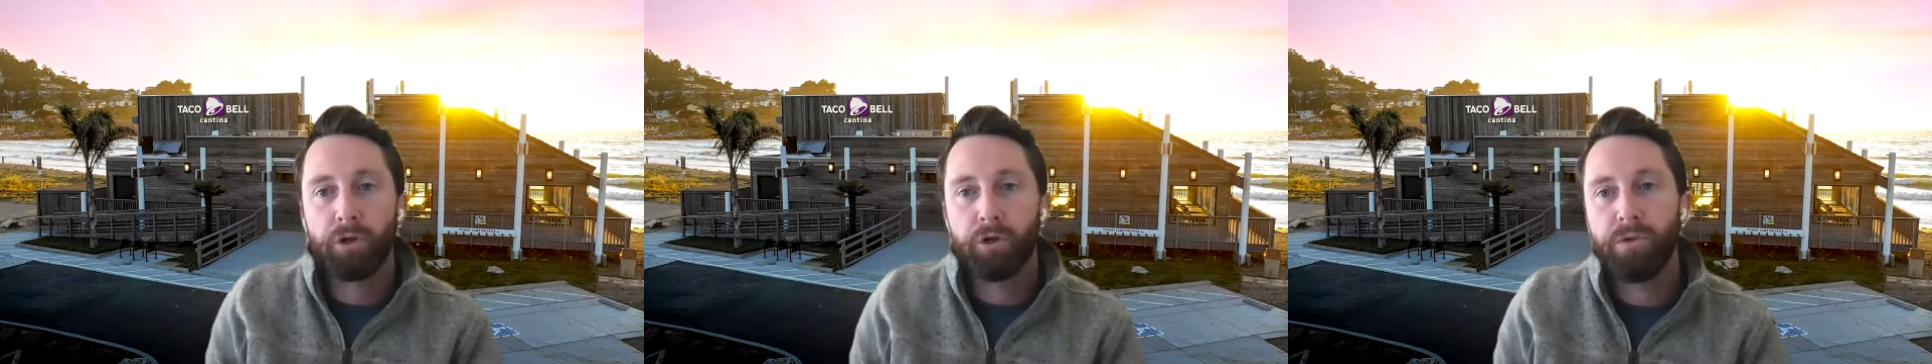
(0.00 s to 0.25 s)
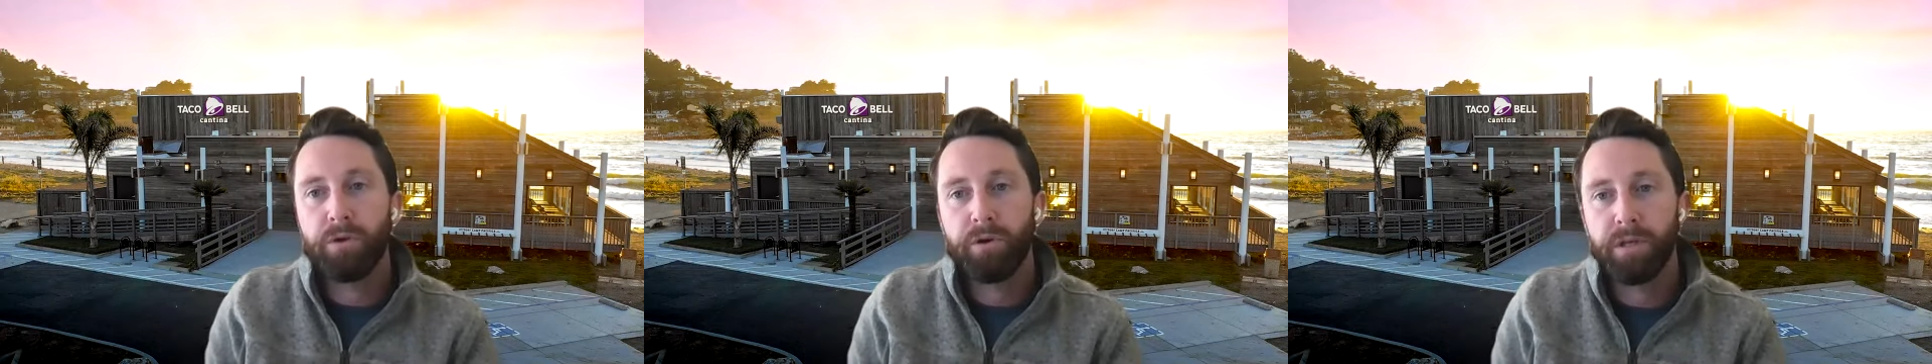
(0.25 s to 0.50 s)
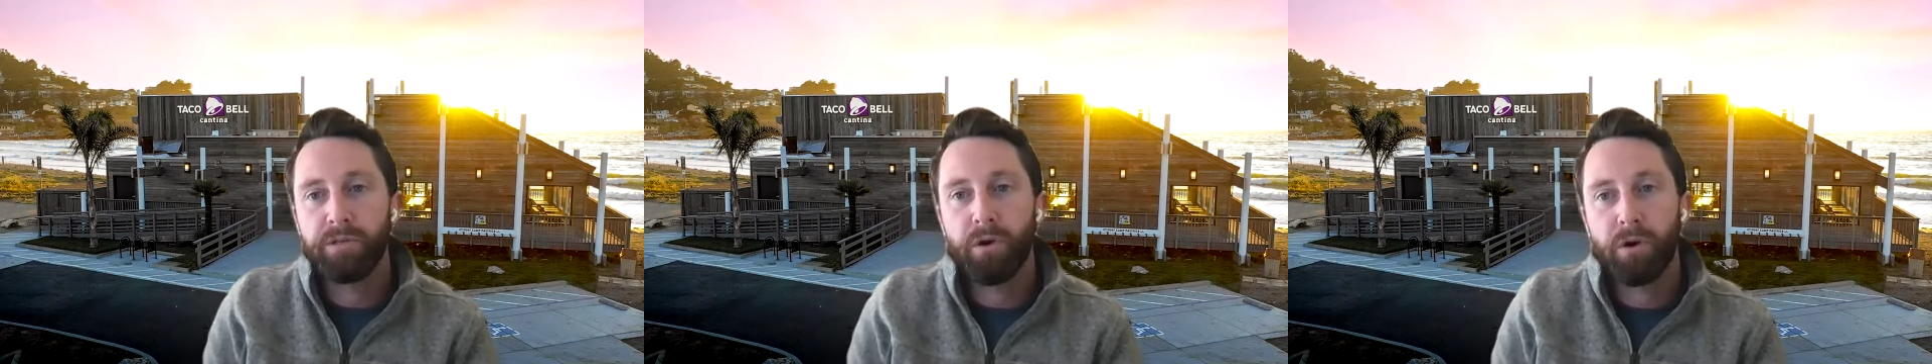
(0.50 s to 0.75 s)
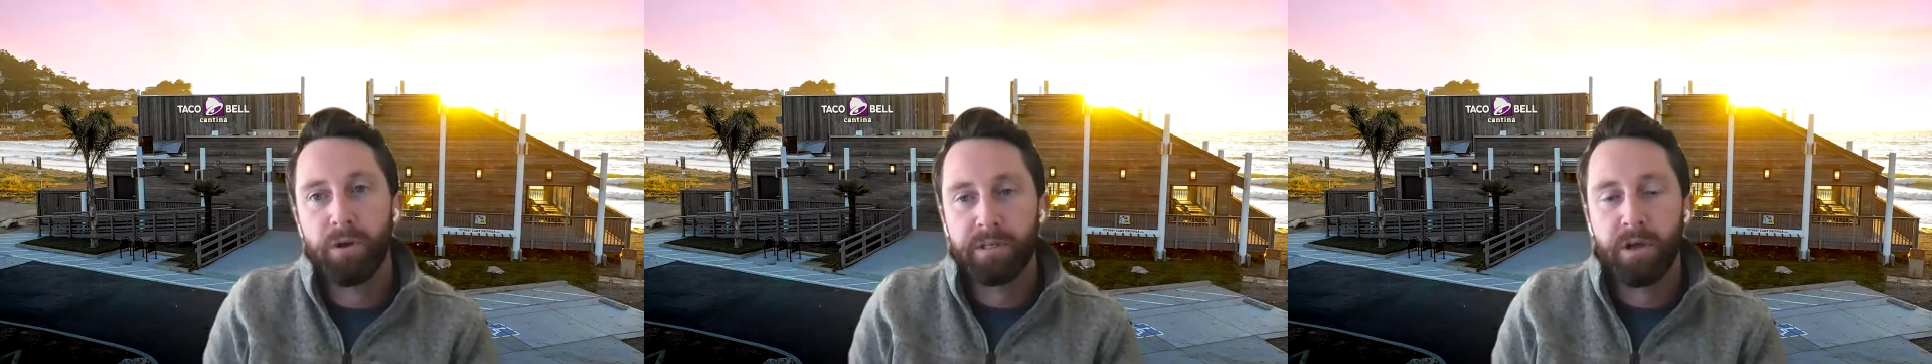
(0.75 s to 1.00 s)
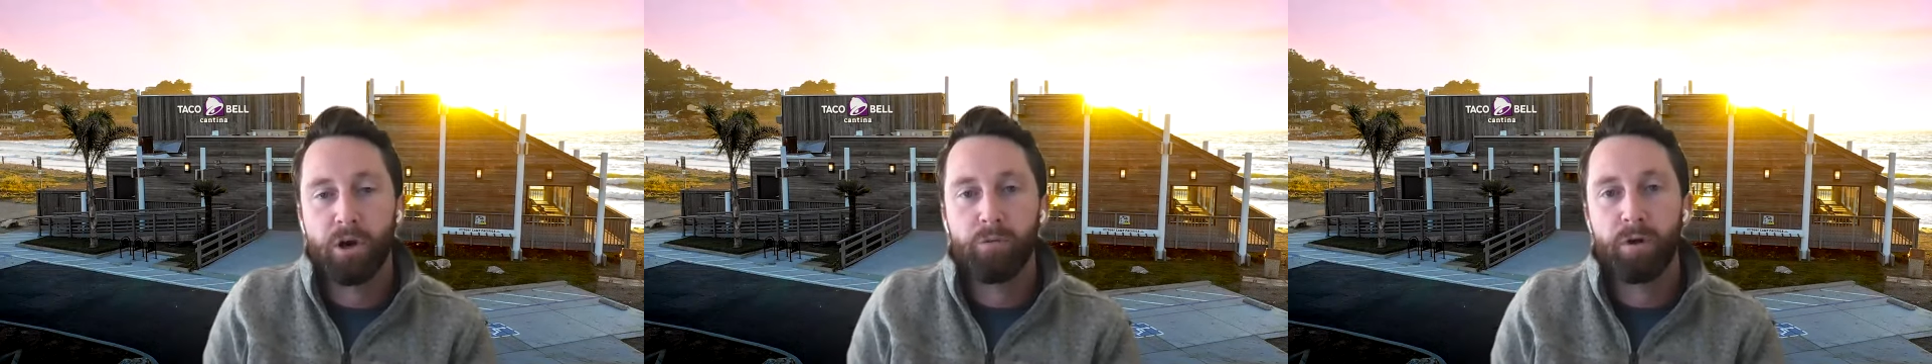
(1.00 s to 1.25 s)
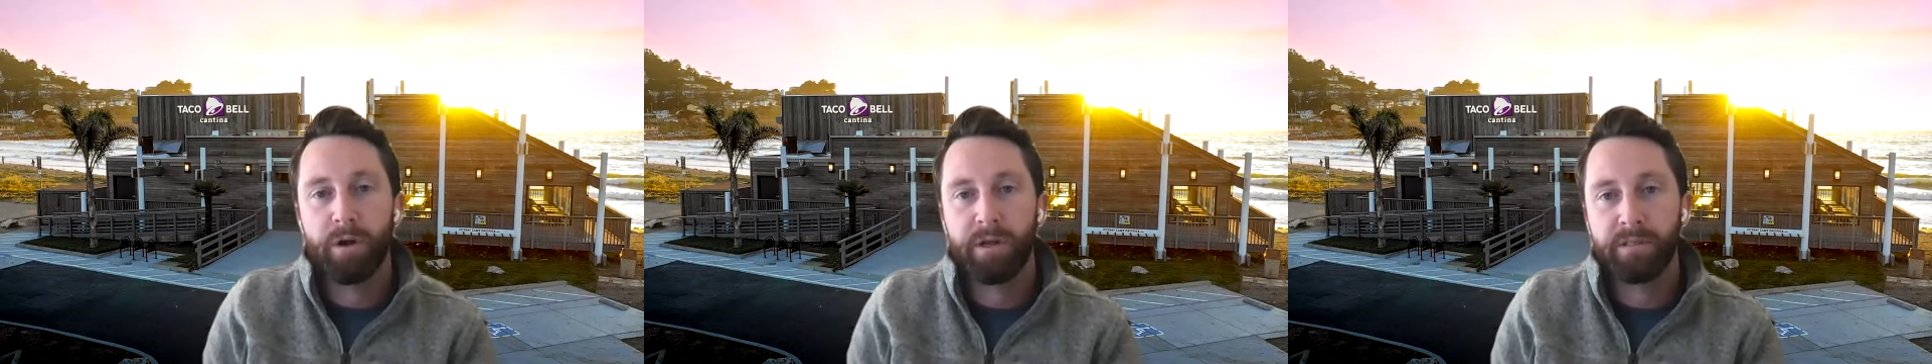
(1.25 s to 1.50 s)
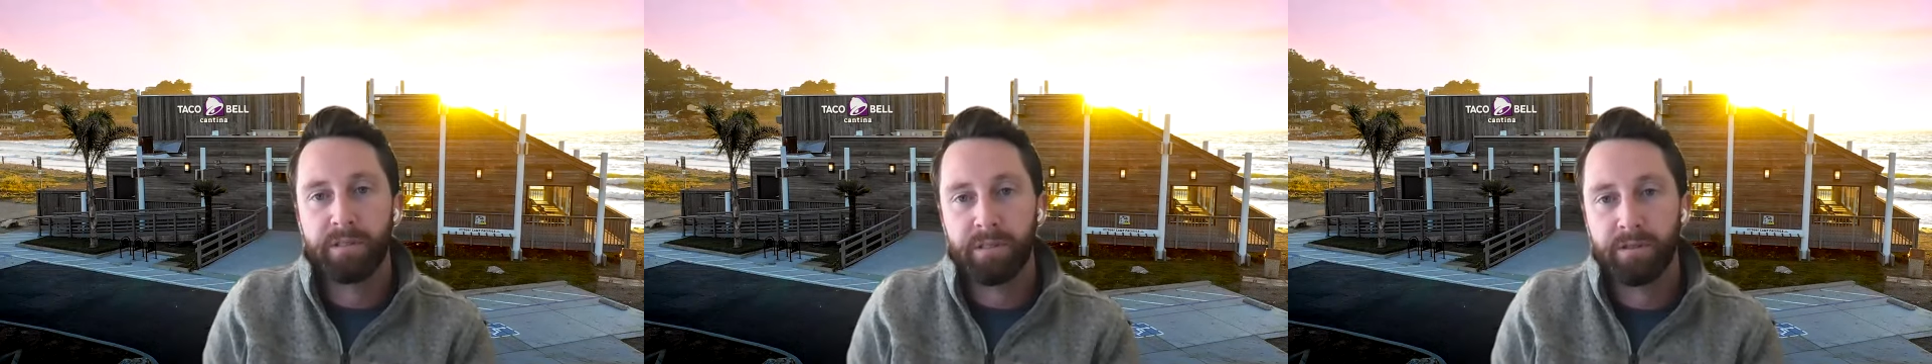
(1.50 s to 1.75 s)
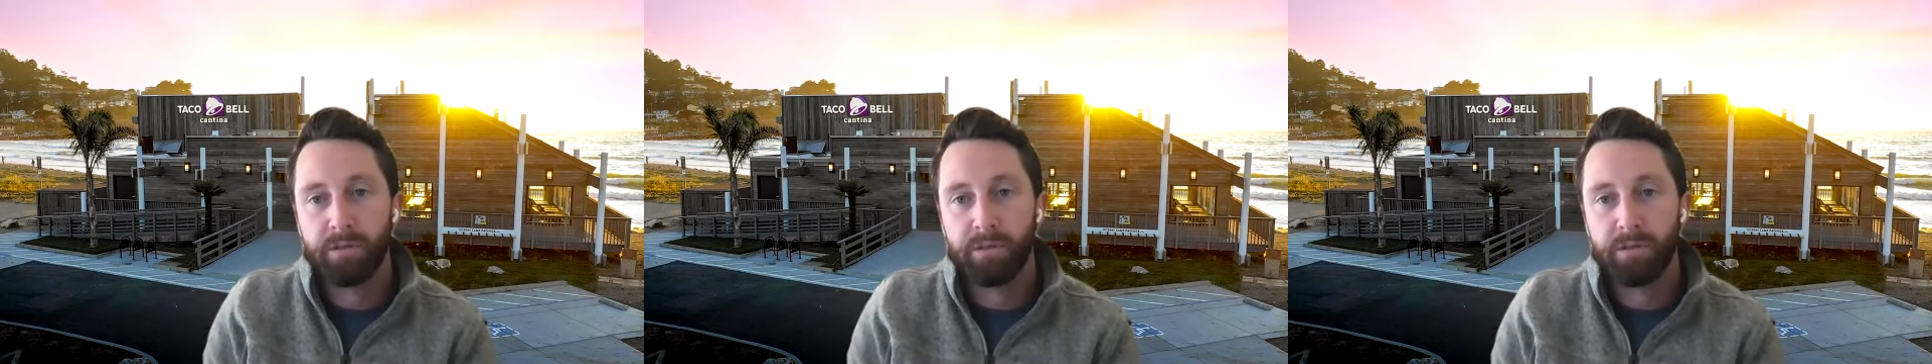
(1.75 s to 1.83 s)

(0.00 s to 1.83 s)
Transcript: communities are that Taco Bell has,